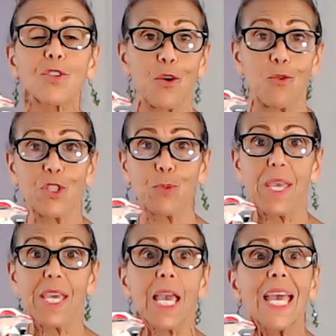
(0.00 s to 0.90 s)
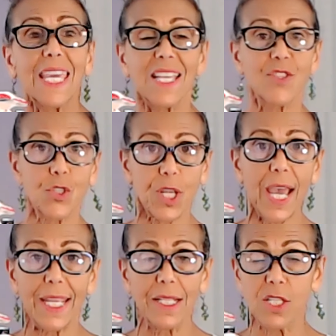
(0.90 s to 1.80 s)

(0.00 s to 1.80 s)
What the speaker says: so to speak, gets tight.